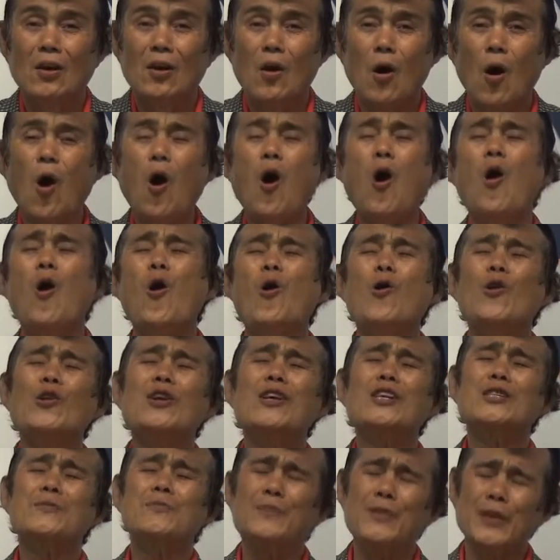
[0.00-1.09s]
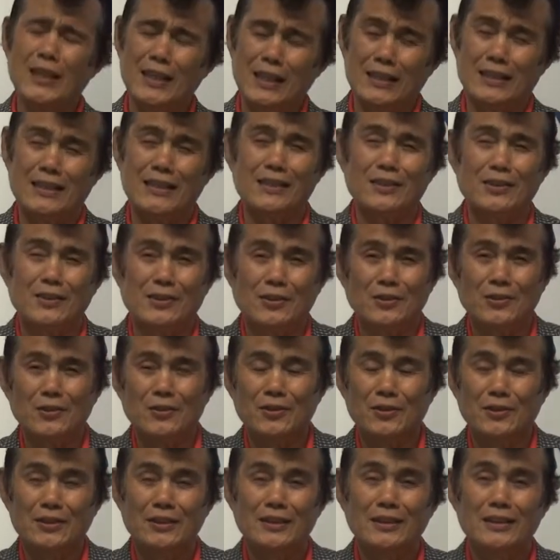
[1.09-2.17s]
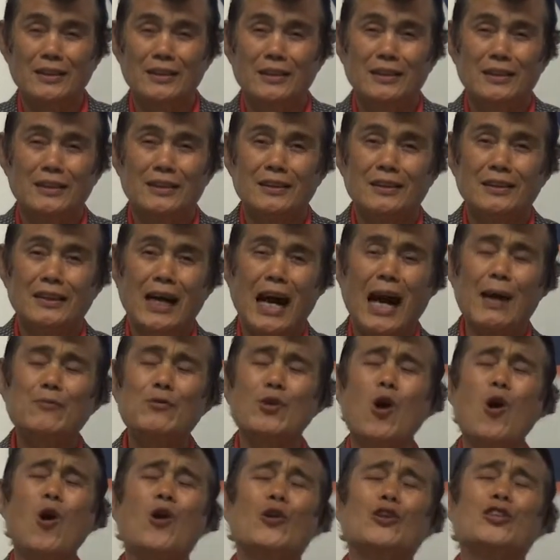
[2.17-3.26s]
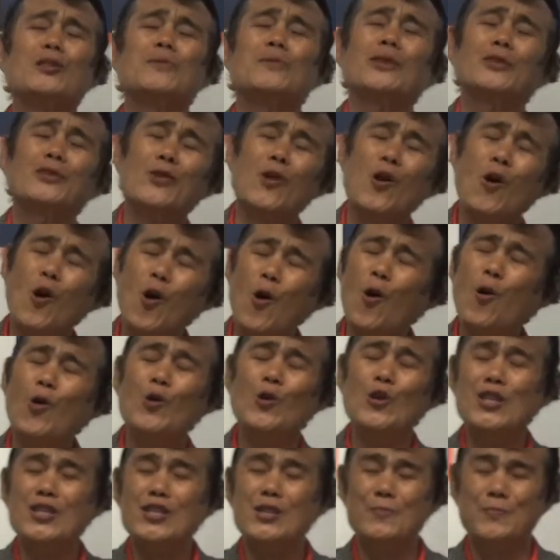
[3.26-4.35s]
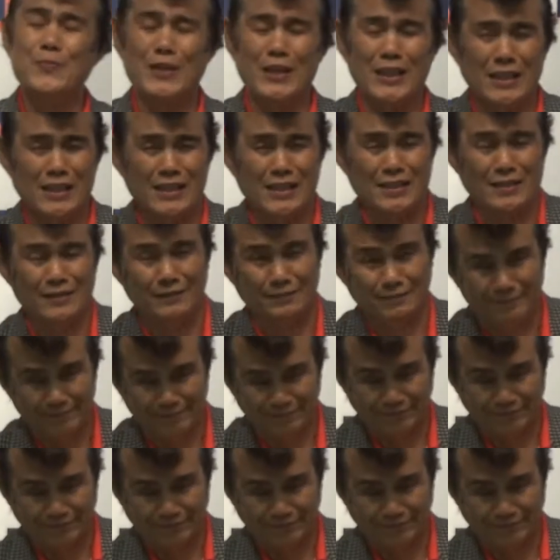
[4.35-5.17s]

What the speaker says: Holy Spirit. I talk about the Holy Spirit.